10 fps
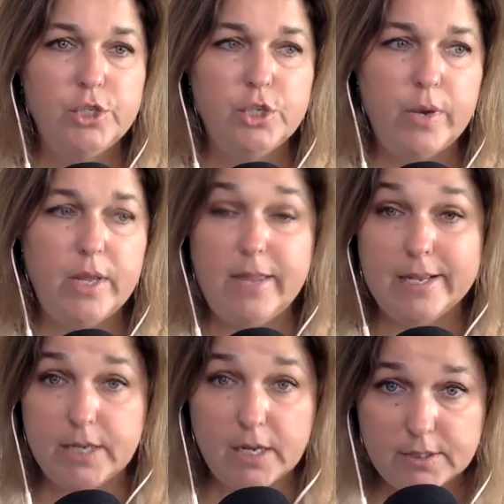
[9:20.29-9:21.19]
join
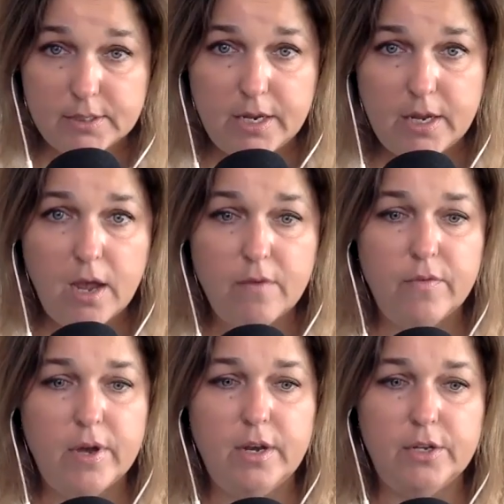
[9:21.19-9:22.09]
the intensity
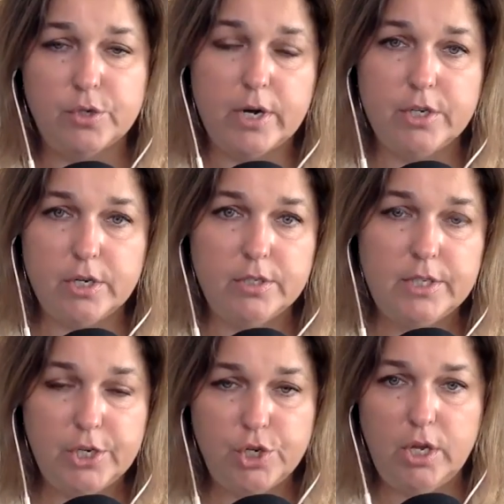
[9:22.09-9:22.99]
of an instructor
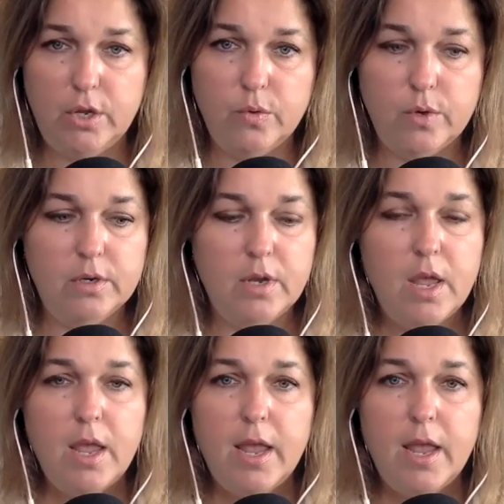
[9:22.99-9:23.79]
teaching you